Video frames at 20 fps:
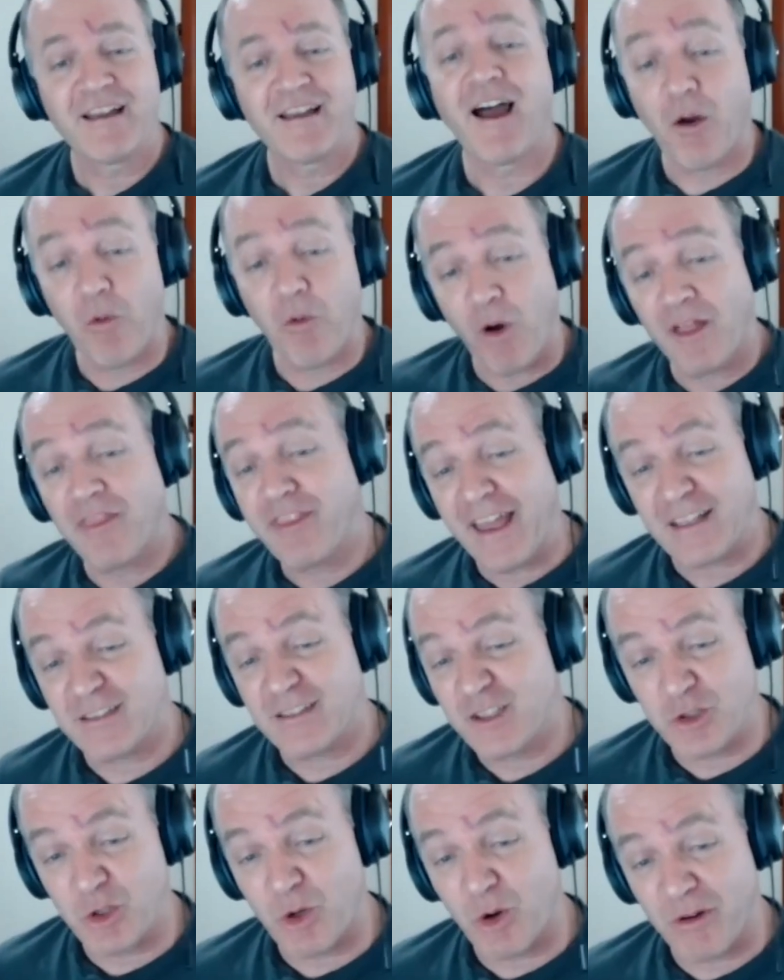I want that
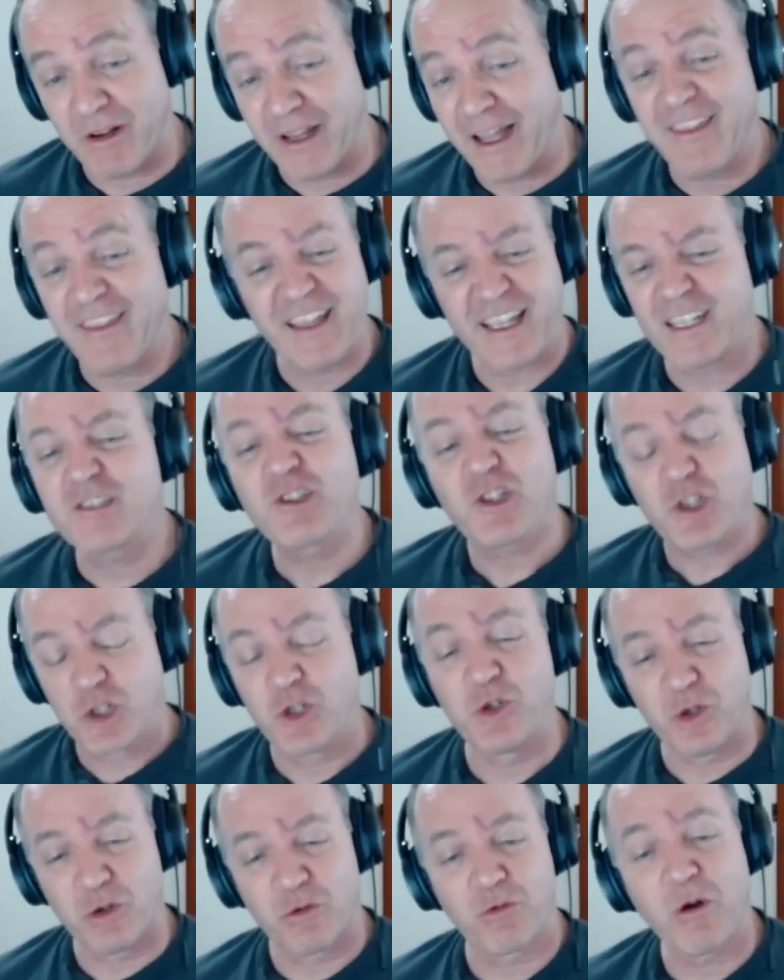story. I think it's
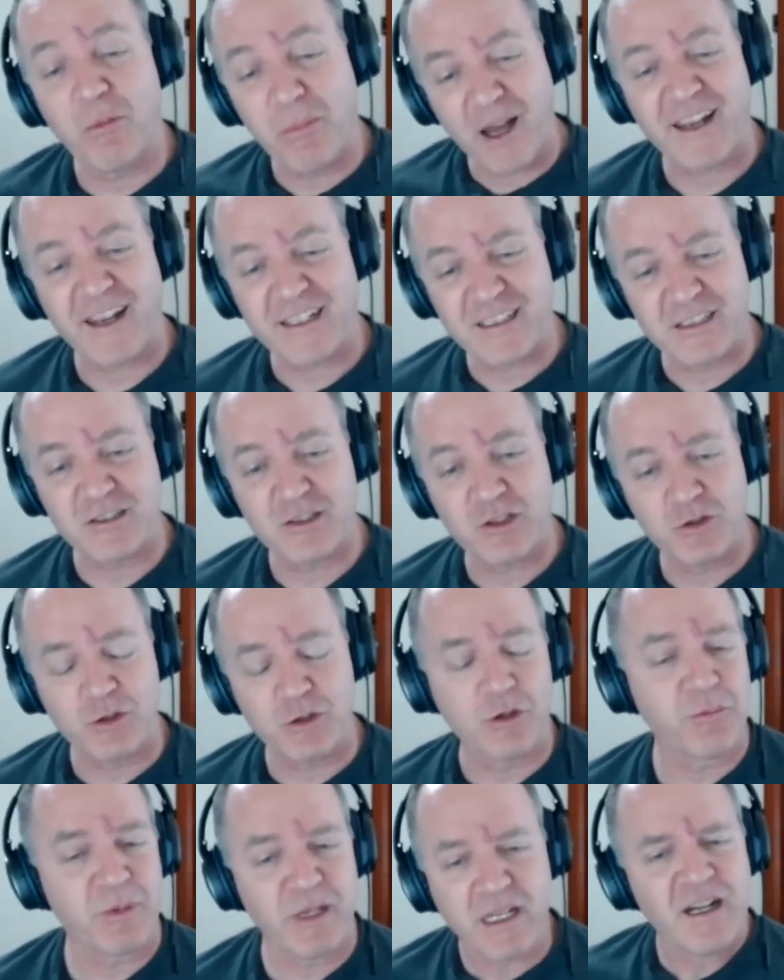cool. Robotics is
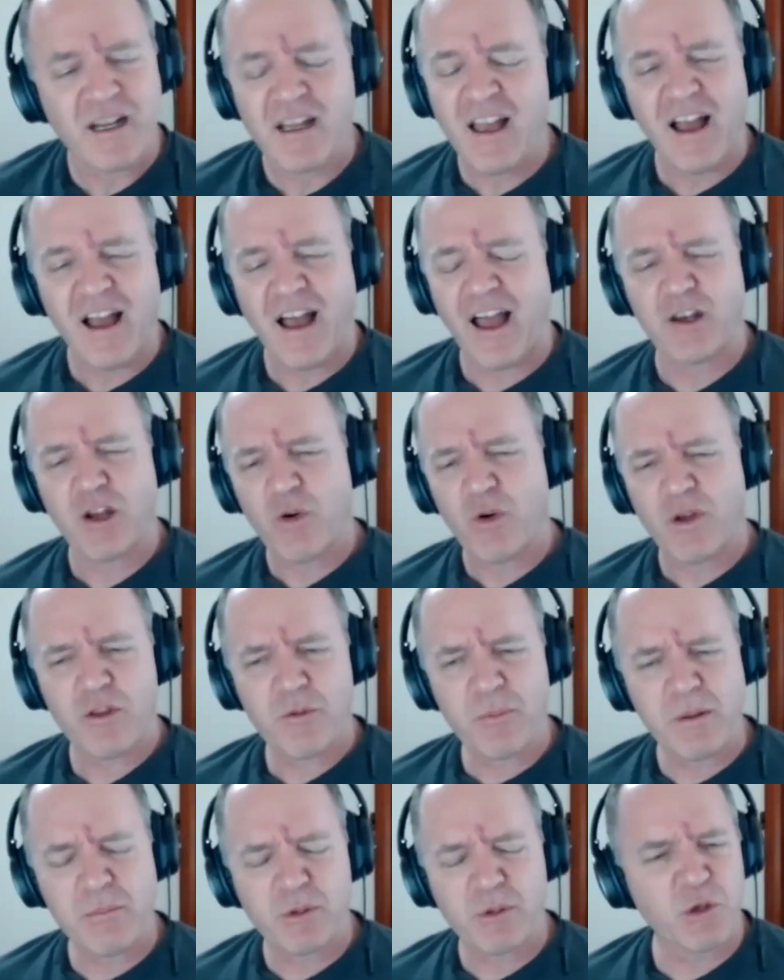cool, but I know
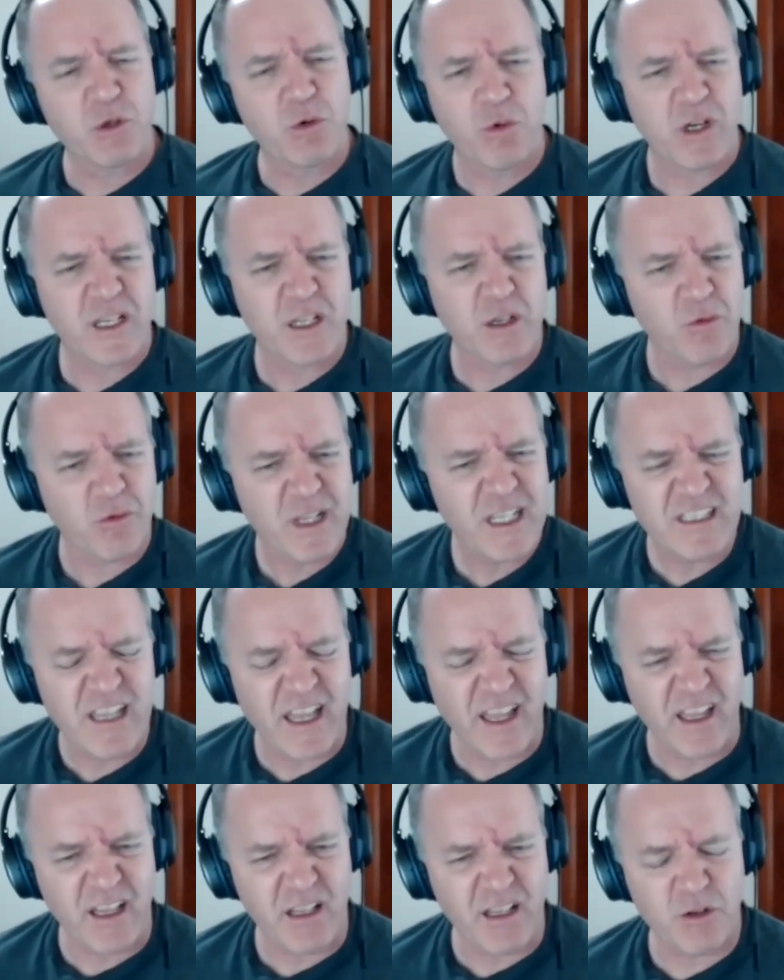other people who work in
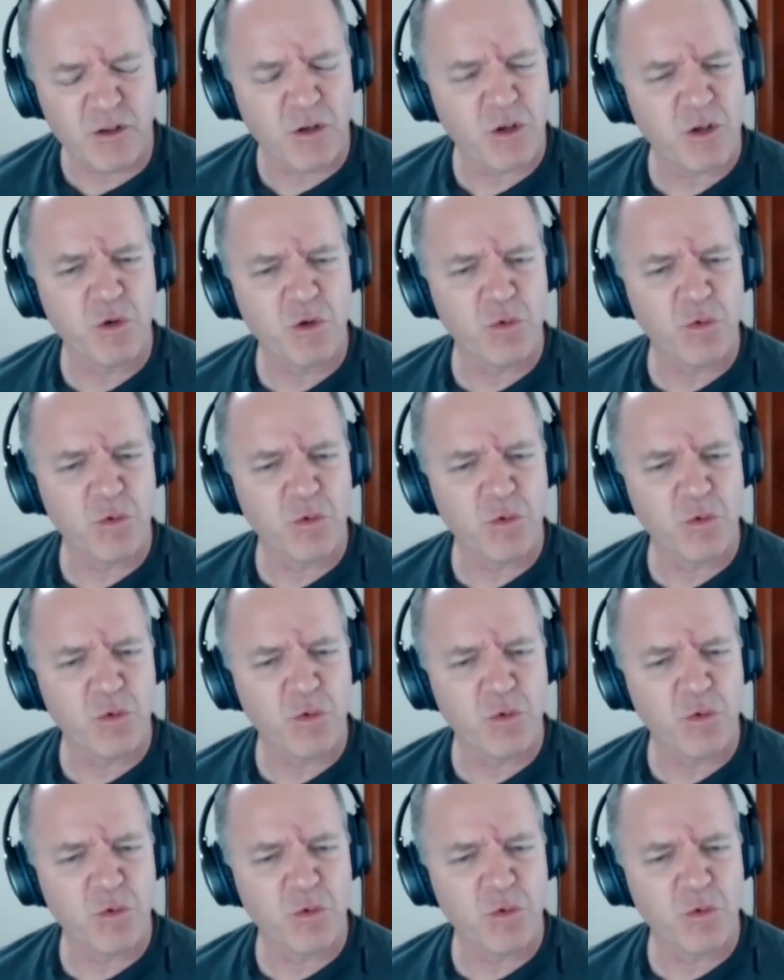retail or who